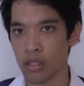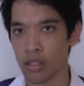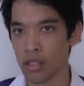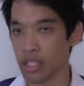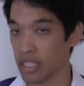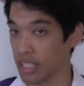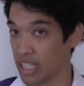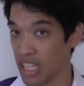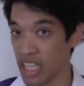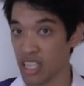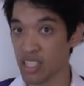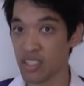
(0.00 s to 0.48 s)

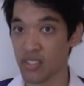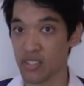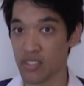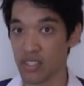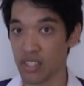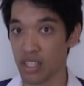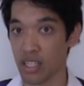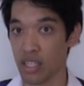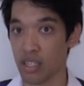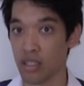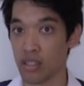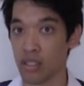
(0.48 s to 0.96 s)
king
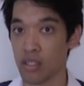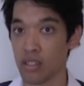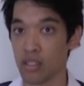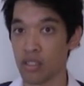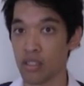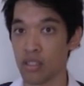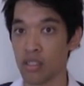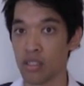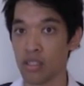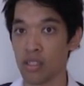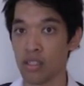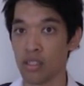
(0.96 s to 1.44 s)
said,
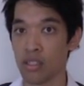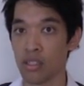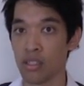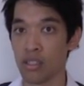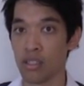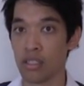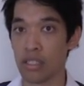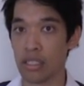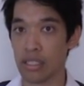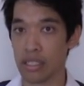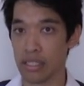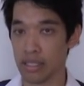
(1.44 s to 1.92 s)

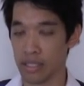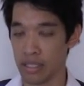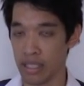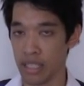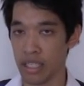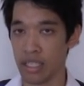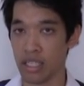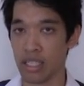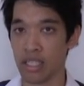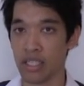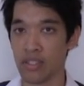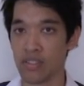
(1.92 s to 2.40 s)

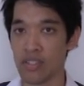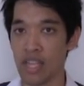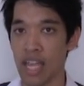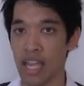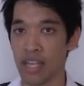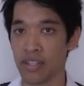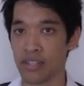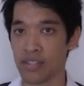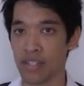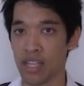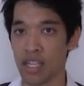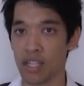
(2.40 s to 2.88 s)
in his
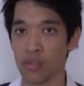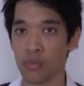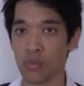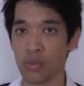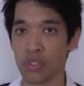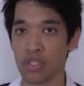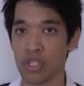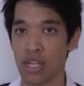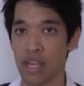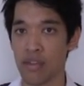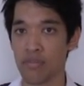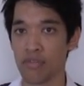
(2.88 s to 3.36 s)
accent,
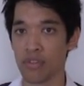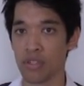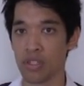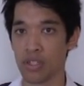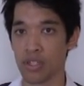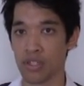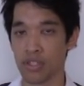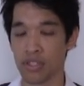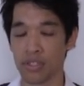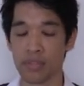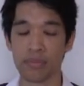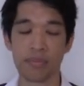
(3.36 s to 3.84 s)
which I've
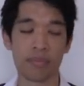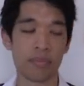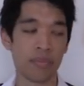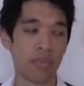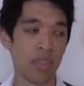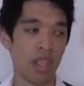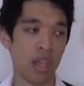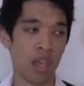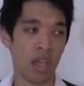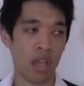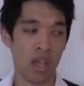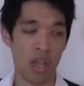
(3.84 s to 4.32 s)
forgotten,
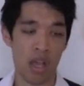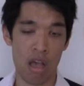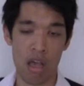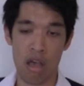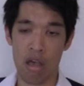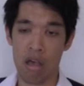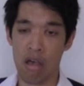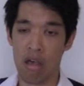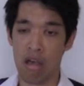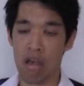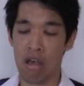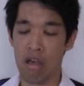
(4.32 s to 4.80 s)

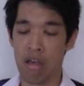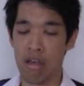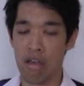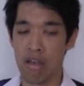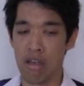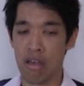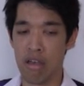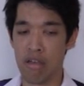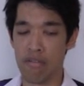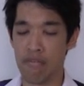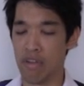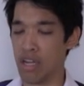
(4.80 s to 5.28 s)

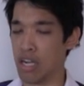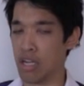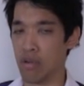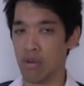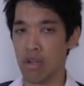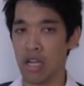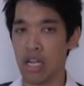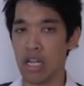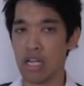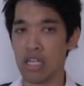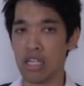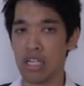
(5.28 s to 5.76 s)
very
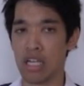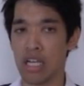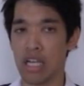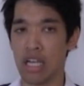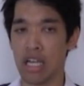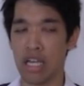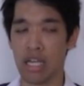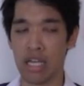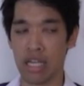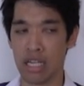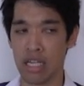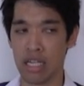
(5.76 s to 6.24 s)
well,
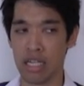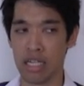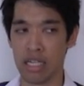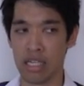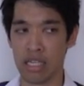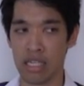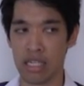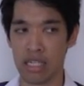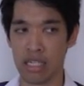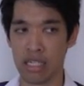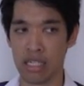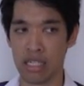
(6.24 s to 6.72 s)

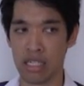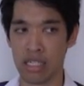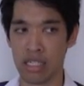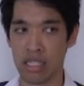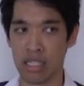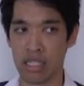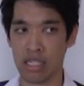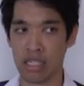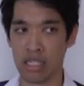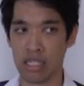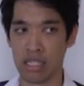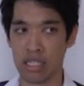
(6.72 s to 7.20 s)

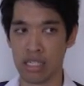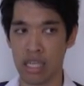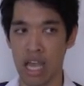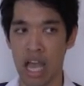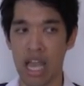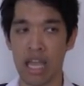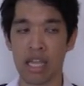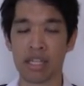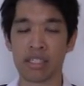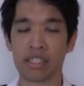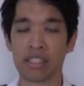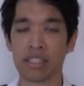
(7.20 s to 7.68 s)

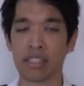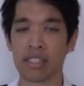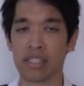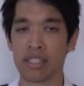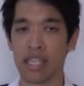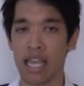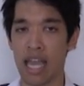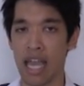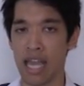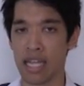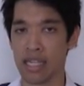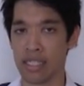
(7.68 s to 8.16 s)
I
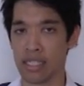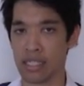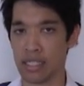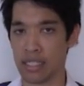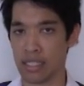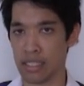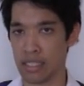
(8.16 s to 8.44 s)
understand.